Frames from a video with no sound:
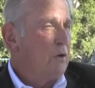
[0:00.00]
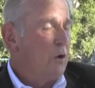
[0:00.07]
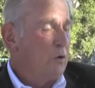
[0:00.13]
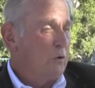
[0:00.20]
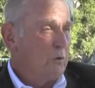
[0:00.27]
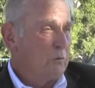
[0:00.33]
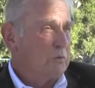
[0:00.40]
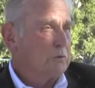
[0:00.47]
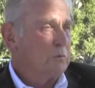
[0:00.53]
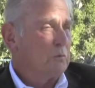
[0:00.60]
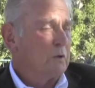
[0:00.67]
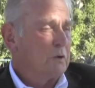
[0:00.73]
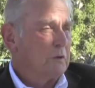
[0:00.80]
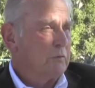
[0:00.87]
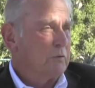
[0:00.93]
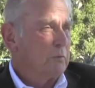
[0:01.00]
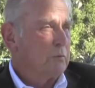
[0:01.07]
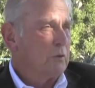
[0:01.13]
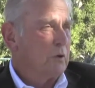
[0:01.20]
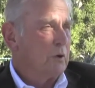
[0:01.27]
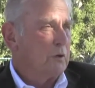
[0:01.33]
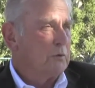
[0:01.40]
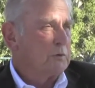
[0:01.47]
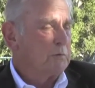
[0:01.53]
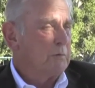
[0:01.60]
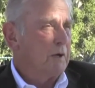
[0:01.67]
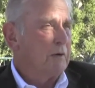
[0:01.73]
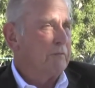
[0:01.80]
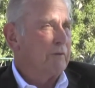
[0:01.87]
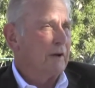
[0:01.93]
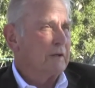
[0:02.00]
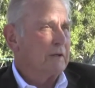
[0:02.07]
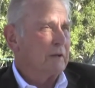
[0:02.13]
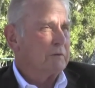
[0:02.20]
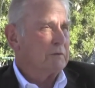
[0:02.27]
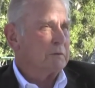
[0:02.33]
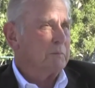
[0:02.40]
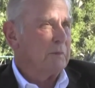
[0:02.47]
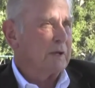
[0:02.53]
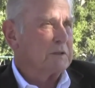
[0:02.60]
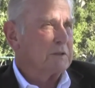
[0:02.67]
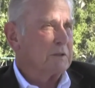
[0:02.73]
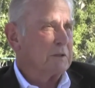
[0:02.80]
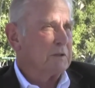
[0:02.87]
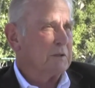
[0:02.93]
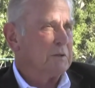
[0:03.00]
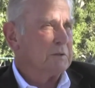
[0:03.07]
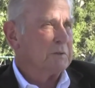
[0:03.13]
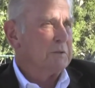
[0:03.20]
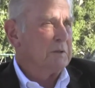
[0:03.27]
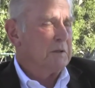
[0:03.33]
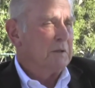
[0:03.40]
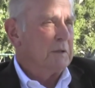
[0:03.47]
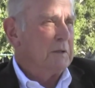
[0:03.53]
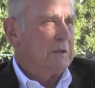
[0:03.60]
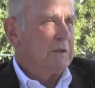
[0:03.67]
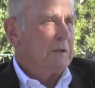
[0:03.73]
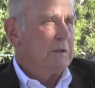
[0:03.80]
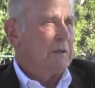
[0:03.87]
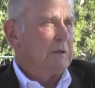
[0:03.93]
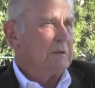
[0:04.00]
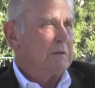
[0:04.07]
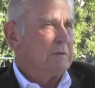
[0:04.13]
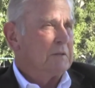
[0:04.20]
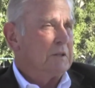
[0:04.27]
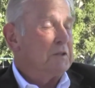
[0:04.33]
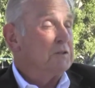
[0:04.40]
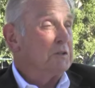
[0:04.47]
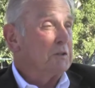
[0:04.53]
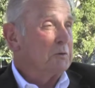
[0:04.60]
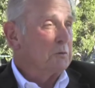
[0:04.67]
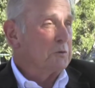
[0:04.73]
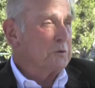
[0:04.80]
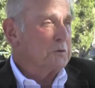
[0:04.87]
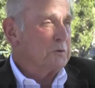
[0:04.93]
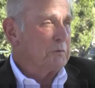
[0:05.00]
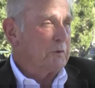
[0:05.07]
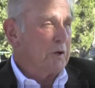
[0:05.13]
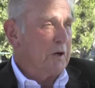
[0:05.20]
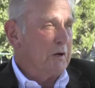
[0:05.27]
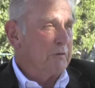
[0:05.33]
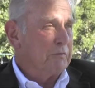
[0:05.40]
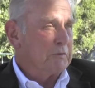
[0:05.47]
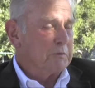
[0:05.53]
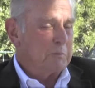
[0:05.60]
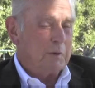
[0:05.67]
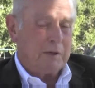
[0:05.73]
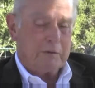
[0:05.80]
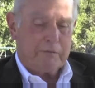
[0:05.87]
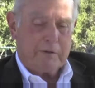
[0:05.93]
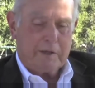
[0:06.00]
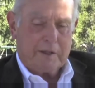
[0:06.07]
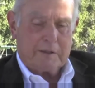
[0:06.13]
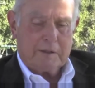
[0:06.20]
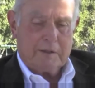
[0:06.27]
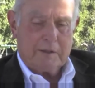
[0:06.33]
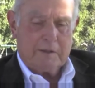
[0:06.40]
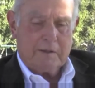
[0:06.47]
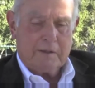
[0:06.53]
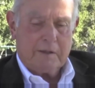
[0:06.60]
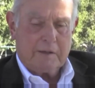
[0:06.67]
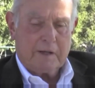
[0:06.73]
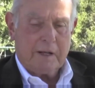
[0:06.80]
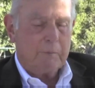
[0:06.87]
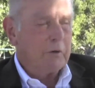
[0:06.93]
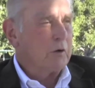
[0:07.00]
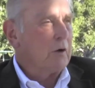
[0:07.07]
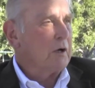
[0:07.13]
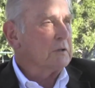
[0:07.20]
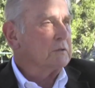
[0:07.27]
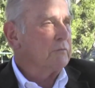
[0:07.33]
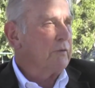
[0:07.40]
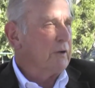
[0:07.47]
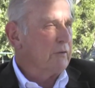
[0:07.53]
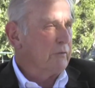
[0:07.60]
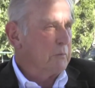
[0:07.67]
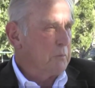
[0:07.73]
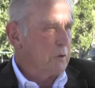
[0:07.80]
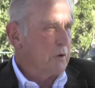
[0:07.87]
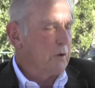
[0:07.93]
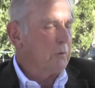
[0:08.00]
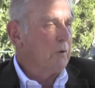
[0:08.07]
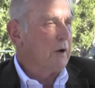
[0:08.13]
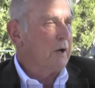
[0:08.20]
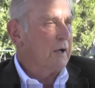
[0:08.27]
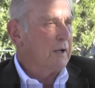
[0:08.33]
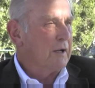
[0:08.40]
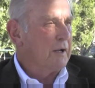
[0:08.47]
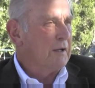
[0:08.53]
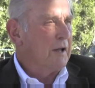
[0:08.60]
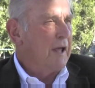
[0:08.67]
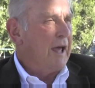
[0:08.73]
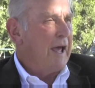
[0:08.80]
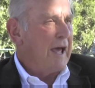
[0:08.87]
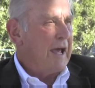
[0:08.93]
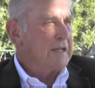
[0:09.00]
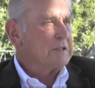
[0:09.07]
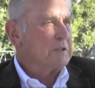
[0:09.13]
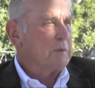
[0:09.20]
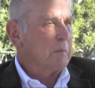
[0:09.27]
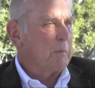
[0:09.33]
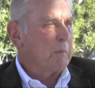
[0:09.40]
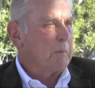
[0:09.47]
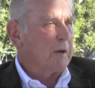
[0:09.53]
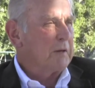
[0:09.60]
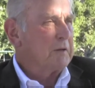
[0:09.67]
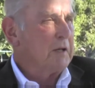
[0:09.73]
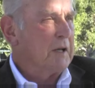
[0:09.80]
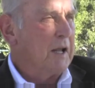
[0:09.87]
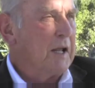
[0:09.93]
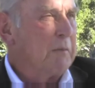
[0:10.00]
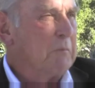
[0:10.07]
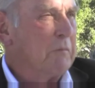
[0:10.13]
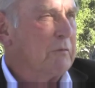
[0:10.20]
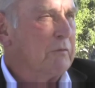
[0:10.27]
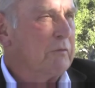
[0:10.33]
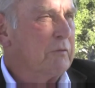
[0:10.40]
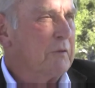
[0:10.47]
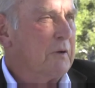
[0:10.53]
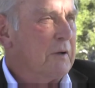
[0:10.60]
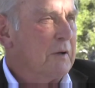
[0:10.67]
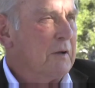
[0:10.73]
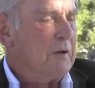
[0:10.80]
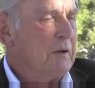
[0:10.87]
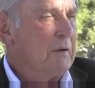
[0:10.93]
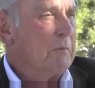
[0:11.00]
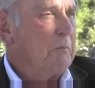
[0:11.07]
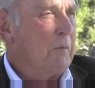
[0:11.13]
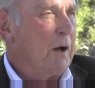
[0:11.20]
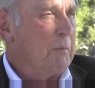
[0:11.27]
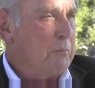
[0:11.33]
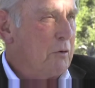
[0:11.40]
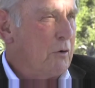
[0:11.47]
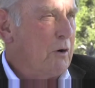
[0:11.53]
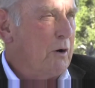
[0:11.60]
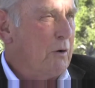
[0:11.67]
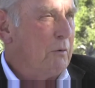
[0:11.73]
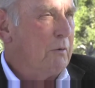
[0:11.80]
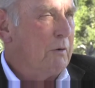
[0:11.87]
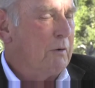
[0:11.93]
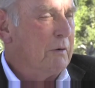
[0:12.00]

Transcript: No, there was a wonderful pro. As a matter of fact, I was in Mexico teaching the rules of golf, as a matter of fact, and came across a fellow from Uruguay and asked him about the name of my pro.